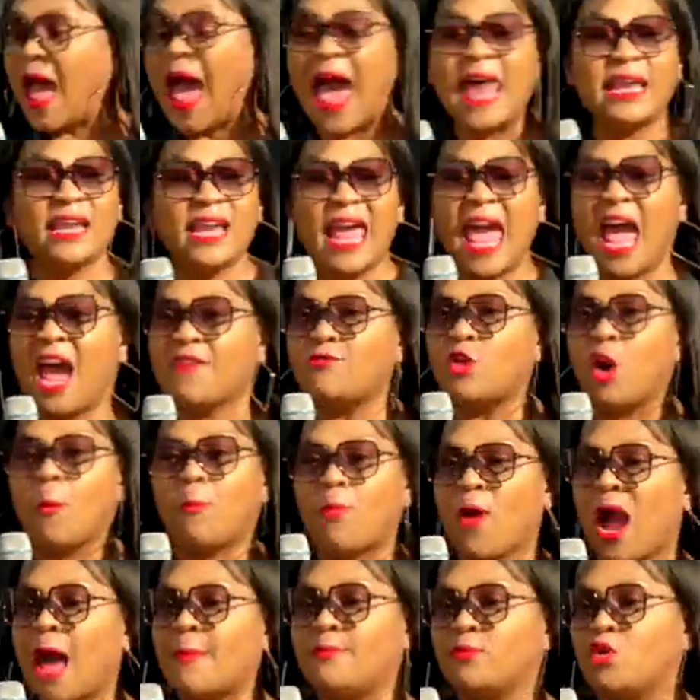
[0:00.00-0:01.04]
I didn't have no
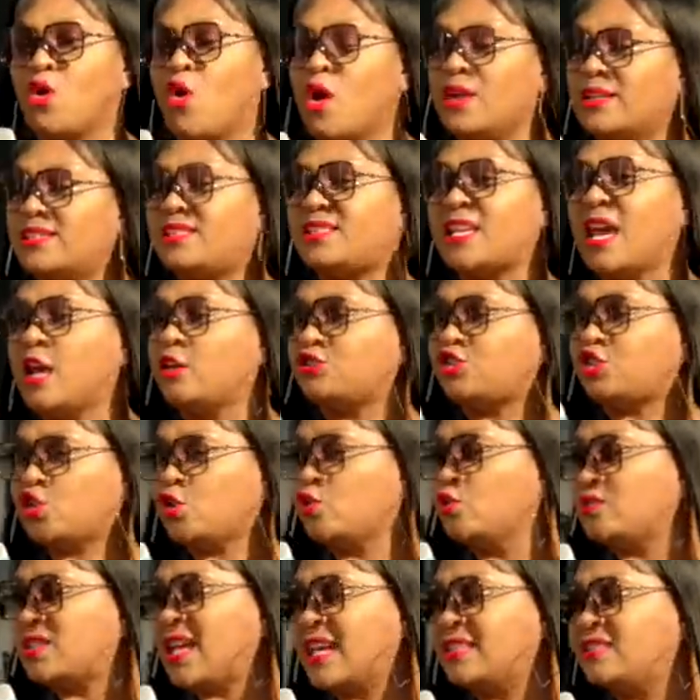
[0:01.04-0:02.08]
problem going to sell
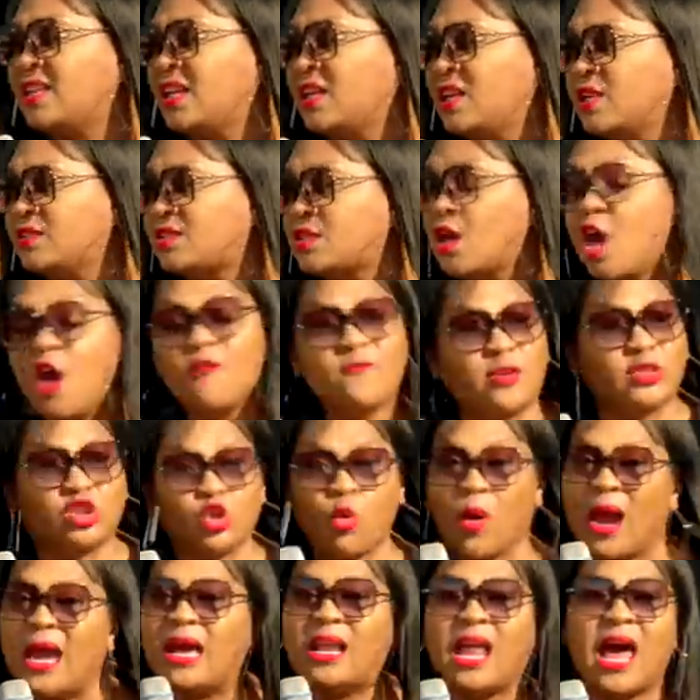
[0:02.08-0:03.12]
shoes at dealers for $12.
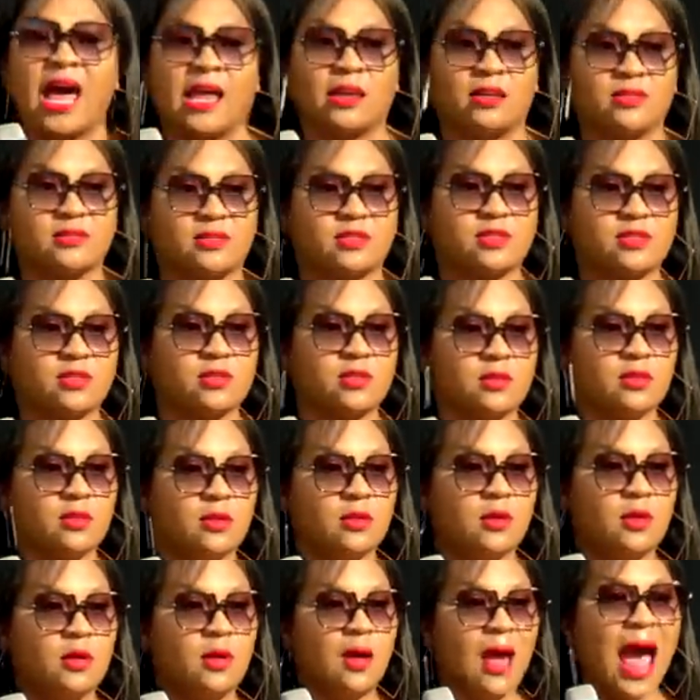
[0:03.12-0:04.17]

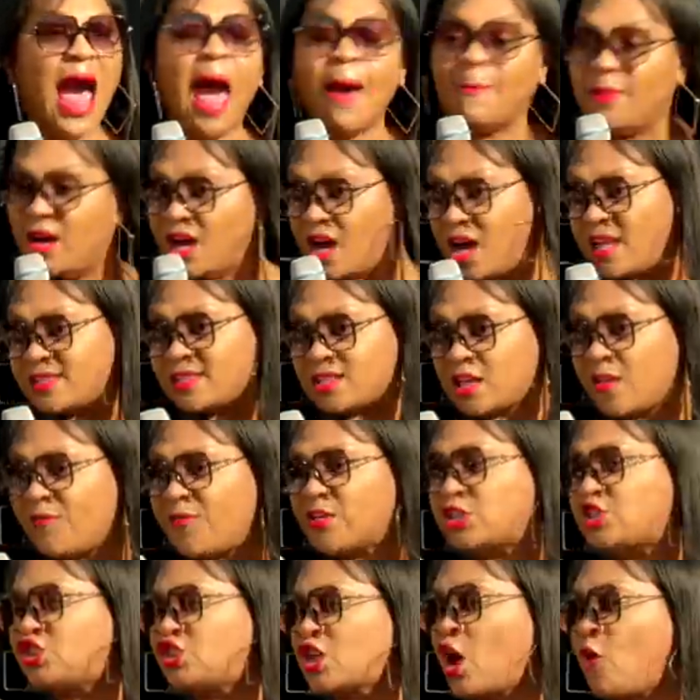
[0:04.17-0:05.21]
I'm a hustler
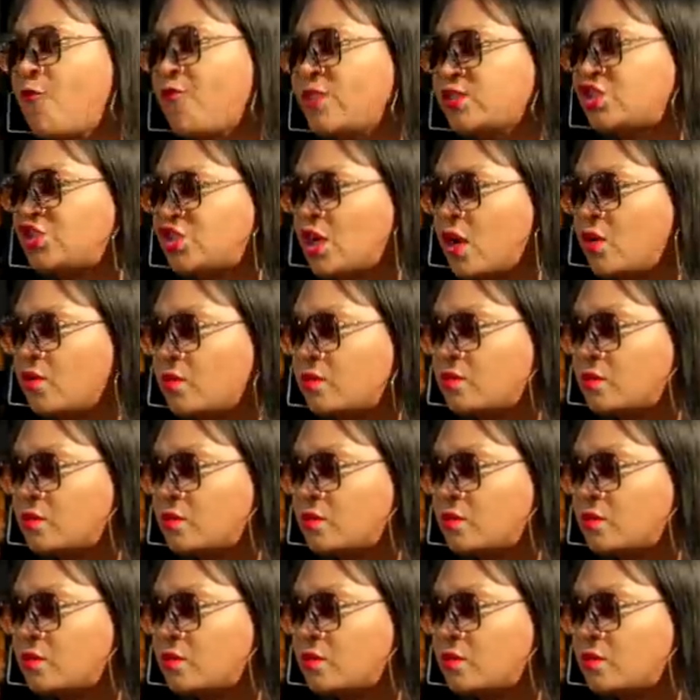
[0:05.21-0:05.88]
for sure.